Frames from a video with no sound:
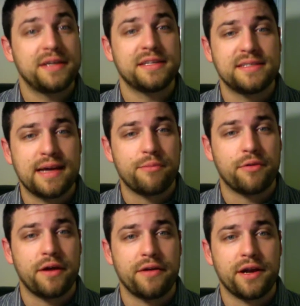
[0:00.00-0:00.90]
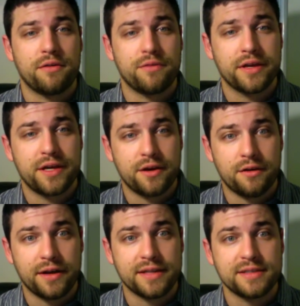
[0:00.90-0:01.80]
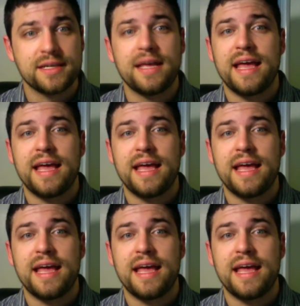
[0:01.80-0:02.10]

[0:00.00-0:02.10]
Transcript: contemporary, are really current,